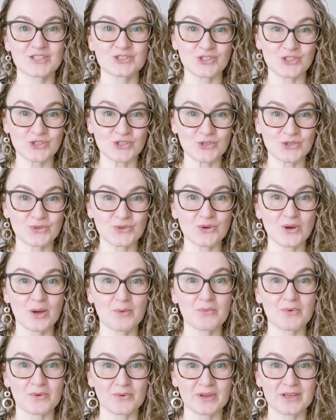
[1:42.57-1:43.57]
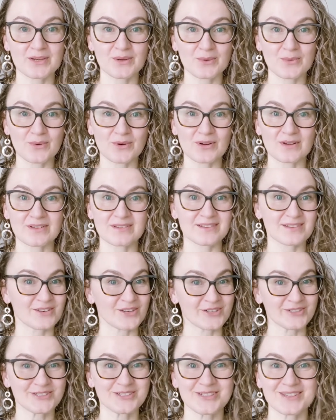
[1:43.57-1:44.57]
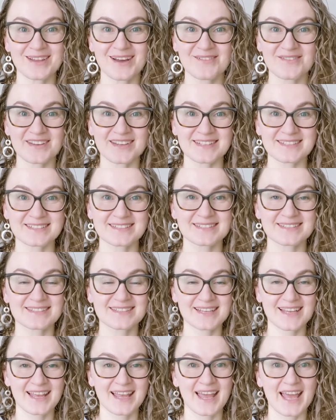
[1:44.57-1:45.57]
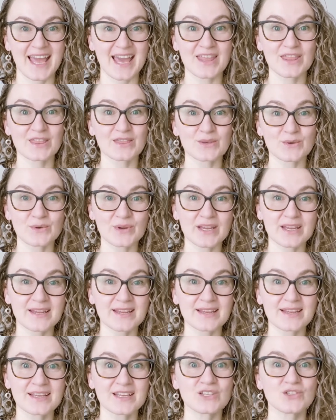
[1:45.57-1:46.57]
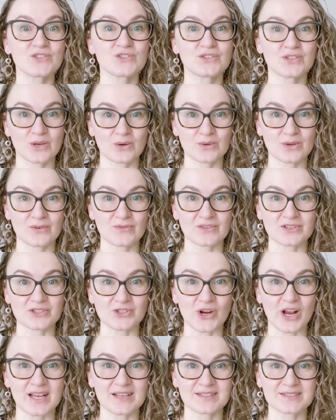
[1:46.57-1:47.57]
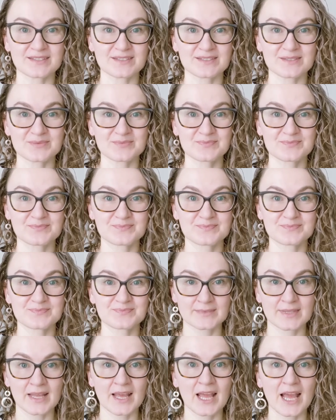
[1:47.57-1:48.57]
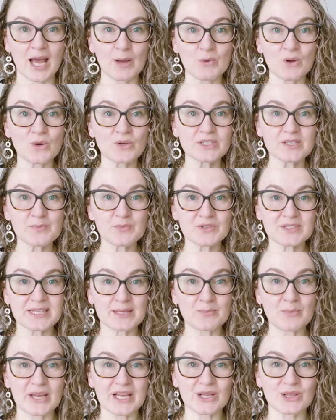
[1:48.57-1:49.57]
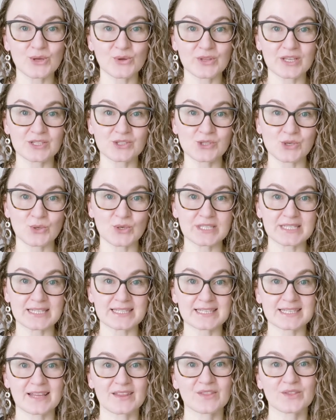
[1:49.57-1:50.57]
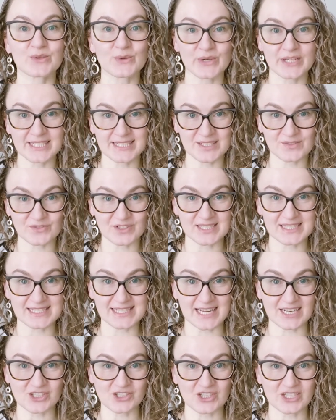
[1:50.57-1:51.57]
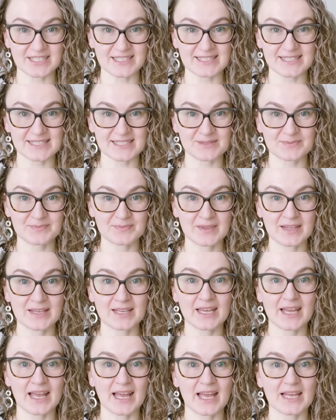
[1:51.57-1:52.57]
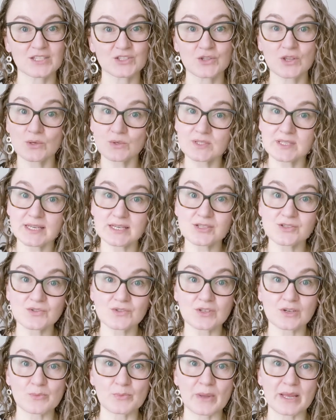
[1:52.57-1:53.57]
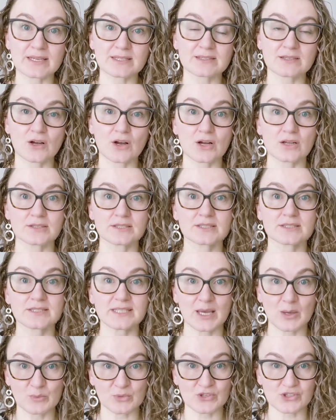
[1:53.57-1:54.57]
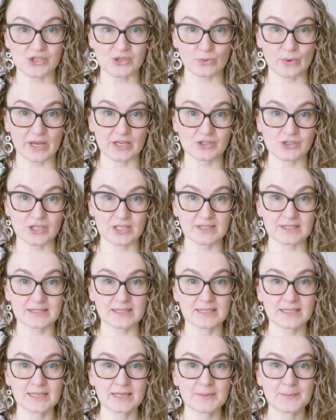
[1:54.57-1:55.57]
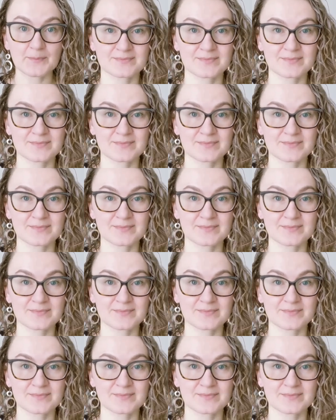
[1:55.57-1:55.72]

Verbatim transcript: Two, merino wool. Learn to love it. And three, don't overdress. I'm going to present my clothing choices in three different sections. And those sections are based on temperature ranges.